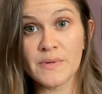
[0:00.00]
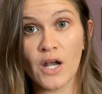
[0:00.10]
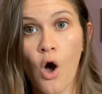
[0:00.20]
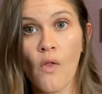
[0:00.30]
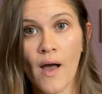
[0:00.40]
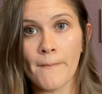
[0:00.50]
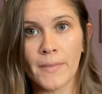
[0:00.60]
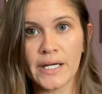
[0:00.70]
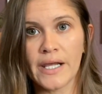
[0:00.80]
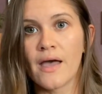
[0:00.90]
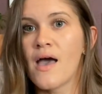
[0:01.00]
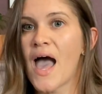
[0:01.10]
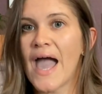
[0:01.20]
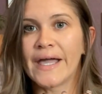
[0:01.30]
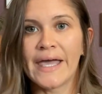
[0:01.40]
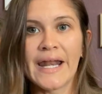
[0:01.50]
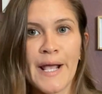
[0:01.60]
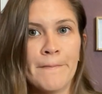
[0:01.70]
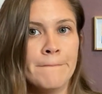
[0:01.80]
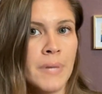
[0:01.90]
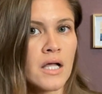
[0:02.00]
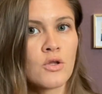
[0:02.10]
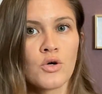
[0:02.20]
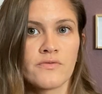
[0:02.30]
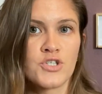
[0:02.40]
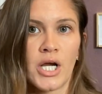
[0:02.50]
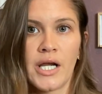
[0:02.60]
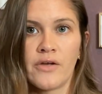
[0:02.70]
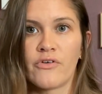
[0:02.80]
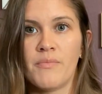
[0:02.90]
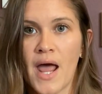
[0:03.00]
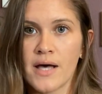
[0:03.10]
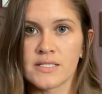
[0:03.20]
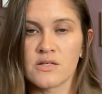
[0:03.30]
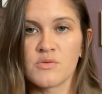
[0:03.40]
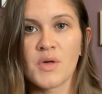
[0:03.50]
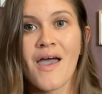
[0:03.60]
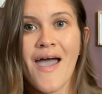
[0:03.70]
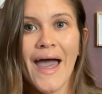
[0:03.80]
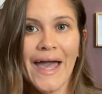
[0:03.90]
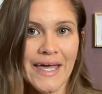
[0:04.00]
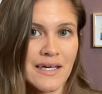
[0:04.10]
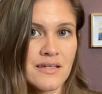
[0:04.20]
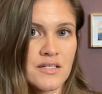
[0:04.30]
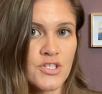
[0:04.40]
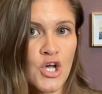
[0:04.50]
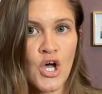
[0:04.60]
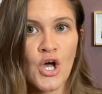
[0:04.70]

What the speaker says: all that money and get a buttload of training from NASM and